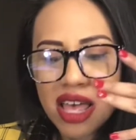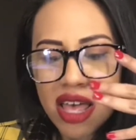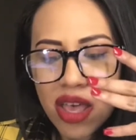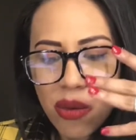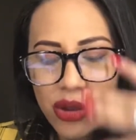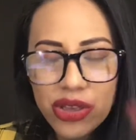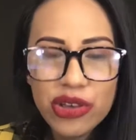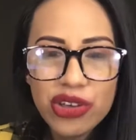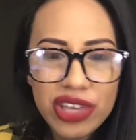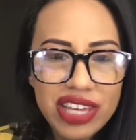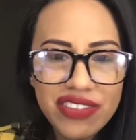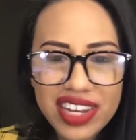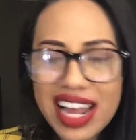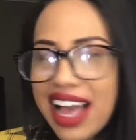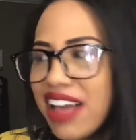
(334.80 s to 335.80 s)
when you
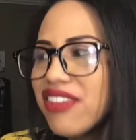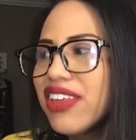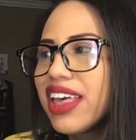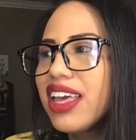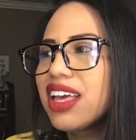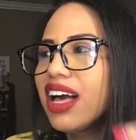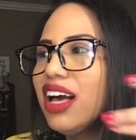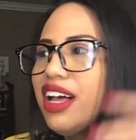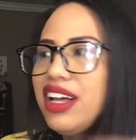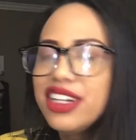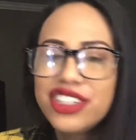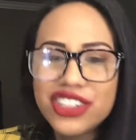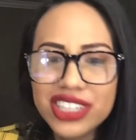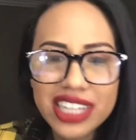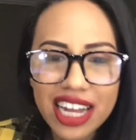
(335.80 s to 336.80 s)
even have like
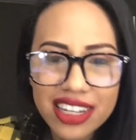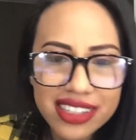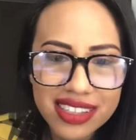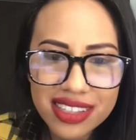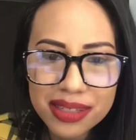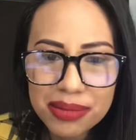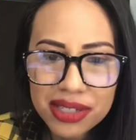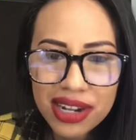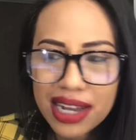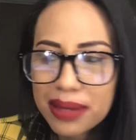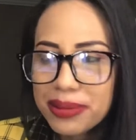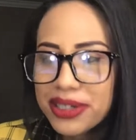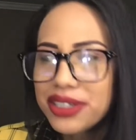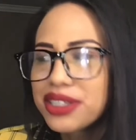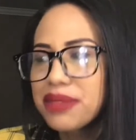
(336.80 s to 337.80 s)
100,000
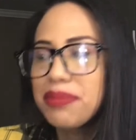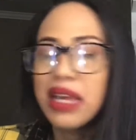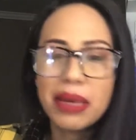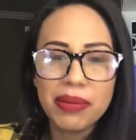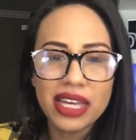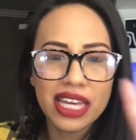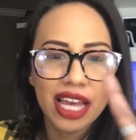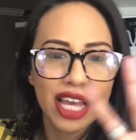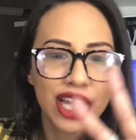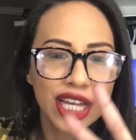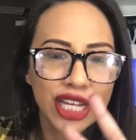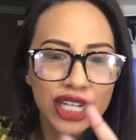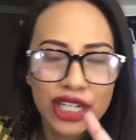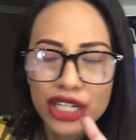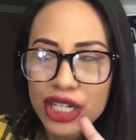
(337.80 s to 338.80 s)
subscribers, maybe,
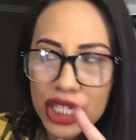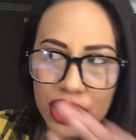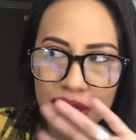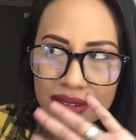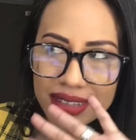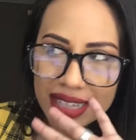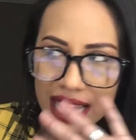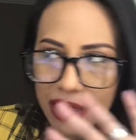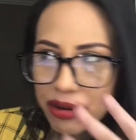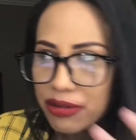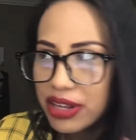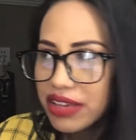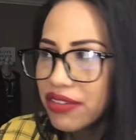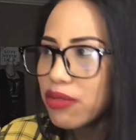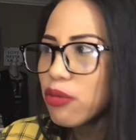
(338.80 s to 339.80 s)
I don't
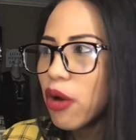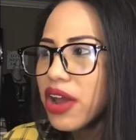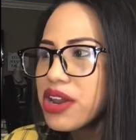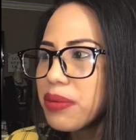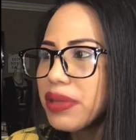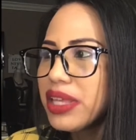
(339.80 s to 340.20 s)
even want to be